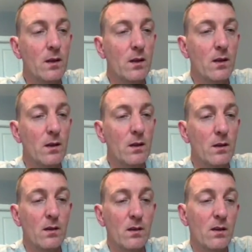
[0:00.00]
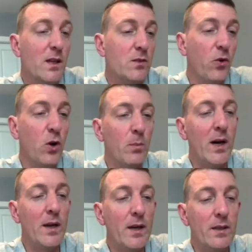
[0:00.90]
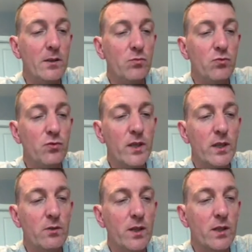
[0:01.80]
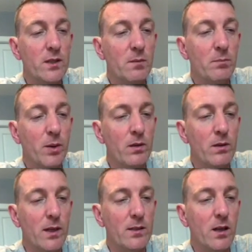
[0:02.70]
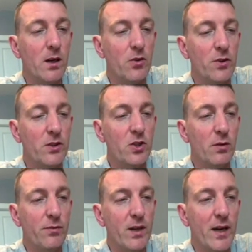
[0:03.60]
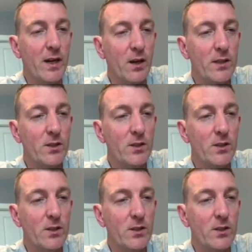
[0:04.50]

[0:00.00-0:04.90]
And that's formatted it. It's really, really simple. Now, there's a lot of other stuff that I ain't gone into yet.